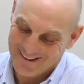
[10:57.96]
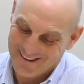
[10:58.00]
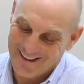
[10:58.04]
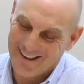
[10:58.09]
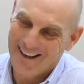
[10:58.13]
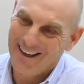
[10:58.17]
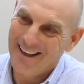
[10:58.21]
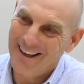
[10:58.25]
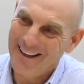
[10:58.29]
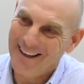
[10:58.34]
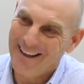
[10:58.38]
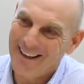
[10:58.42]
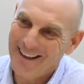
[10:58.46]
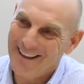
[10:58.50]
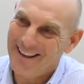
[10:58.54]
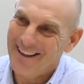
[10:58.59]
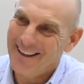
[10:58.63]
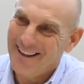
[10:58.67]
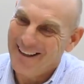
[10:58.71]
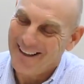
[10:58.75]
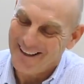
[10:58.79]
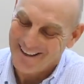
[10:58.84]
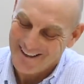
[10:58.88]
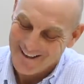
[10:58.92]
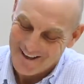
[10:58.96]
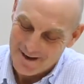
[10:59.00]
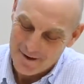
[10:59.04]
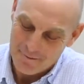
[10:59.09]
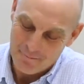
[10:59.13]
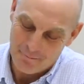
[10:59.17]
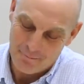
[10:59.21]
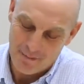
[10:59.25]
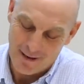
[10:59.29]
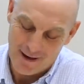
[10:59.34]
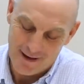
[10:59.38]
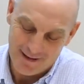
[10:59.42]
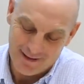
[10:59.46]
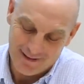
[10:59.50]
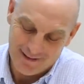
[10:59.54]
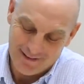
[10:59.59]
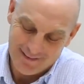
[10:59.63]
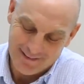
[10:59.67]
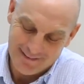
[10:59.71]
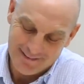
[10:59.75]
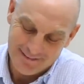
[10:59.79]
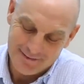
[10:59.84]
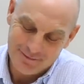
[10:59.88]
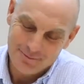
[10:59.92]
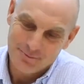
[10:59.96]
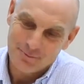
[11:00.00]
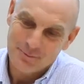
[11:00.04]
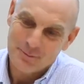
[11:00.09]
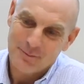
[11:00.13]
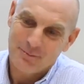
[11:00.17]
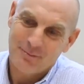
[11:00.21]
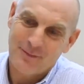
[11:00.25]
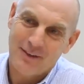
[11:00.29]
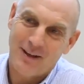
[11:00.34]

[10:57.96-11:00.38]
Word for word: yeah, my but, pants are falling off